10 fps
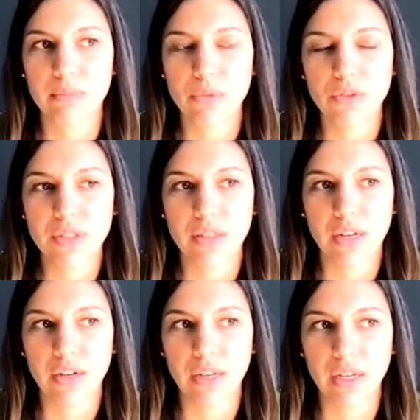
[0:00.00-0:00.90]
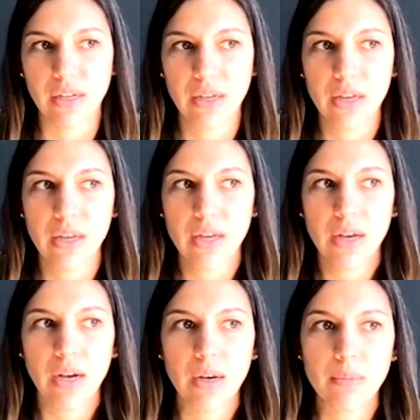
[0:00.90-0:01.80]
moved to the area.
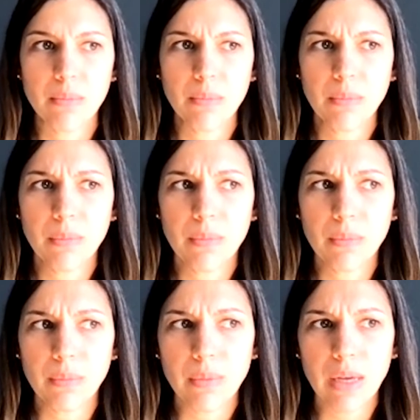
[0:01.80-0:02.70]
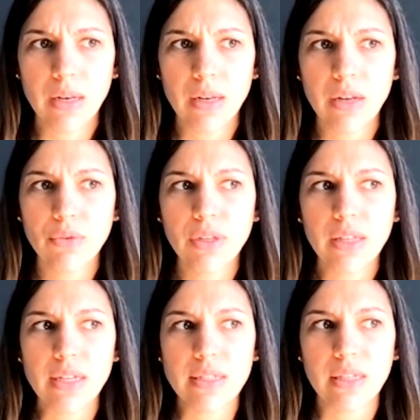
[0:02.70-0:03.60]
And
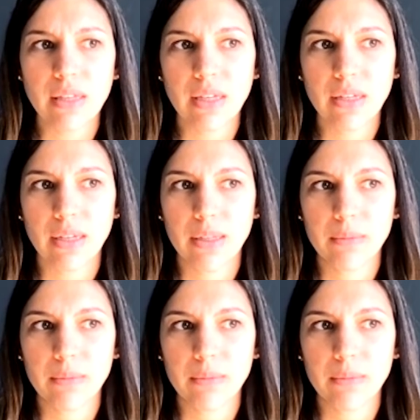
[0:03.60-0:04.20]
realizing that,